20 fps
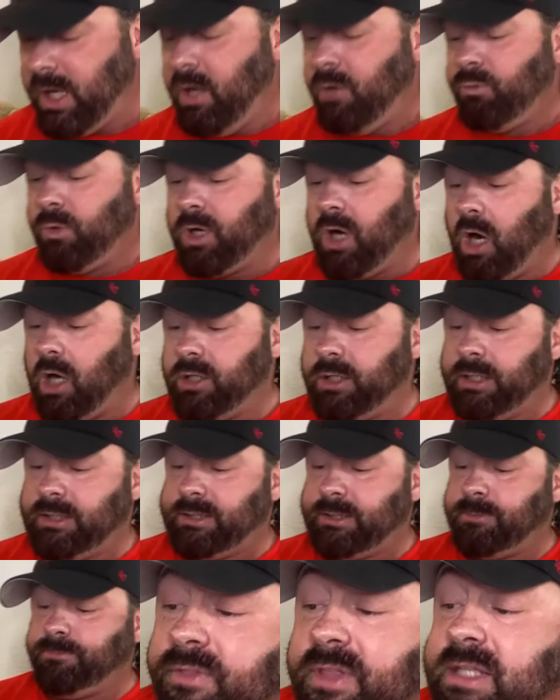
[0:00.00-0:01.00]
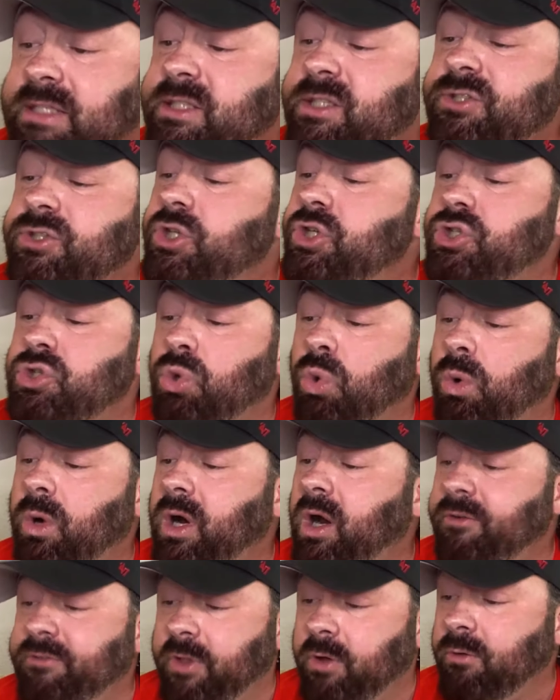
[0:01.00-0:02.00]
Regardless, this is the
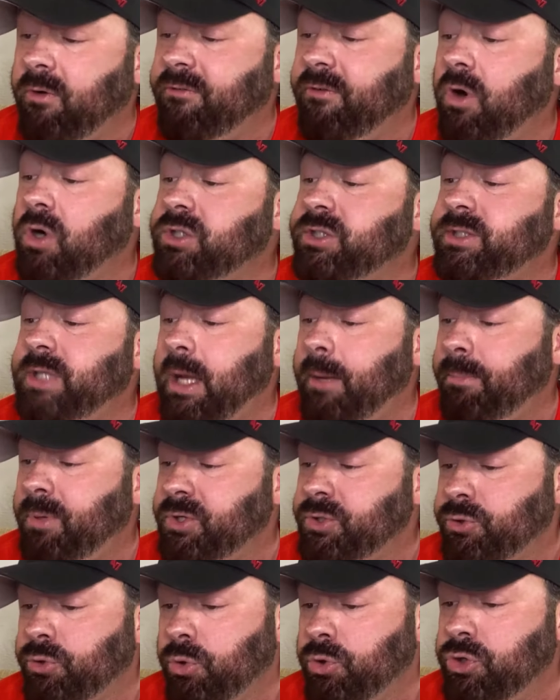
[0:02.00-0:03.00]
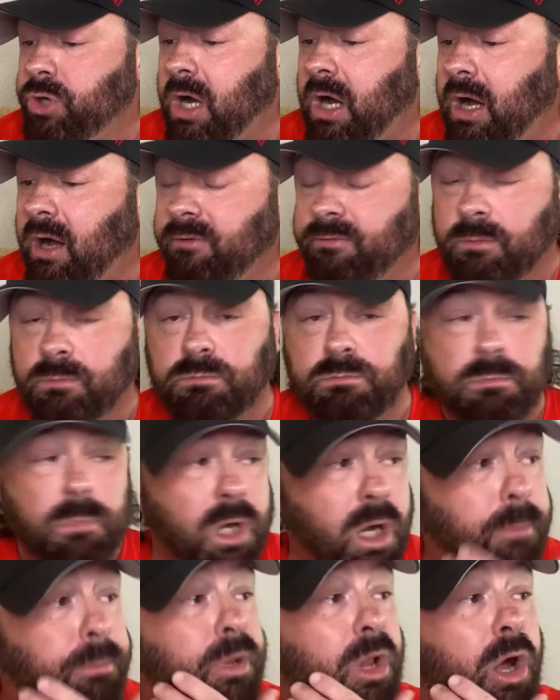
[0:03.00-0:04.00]
story of the reverse Tampa screw job.
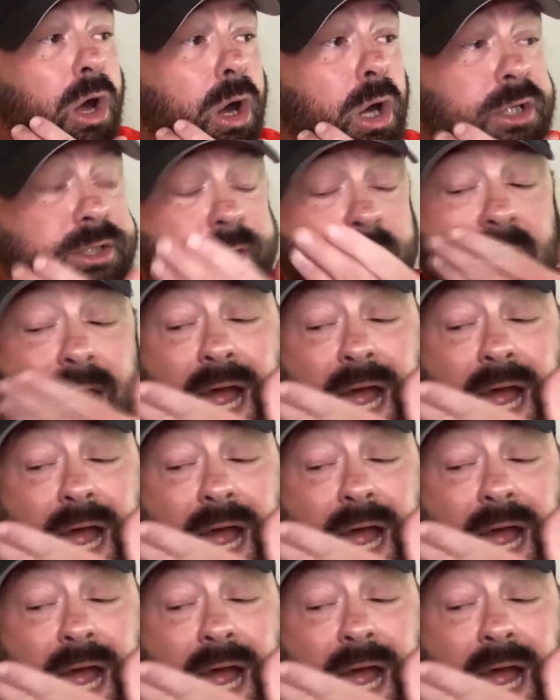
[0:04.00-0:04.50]
Applause.